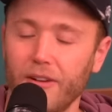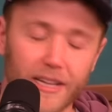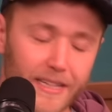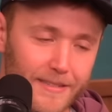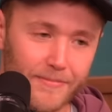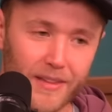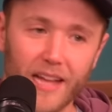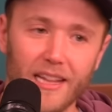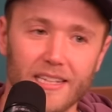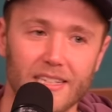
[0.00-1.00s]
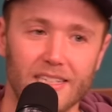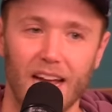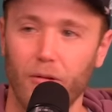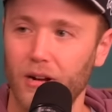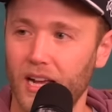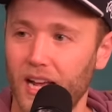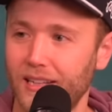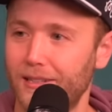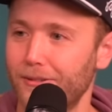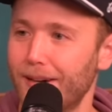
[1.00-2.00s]
on this, and this is now we're going to get
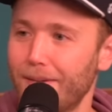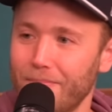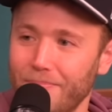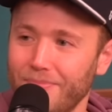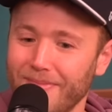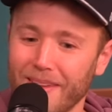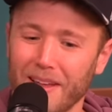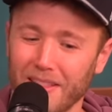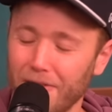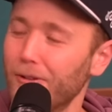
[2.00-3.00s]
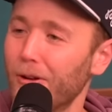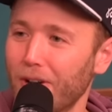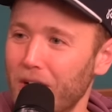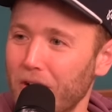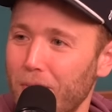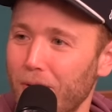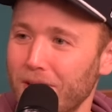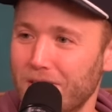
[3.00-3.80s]
into um, the Florio report.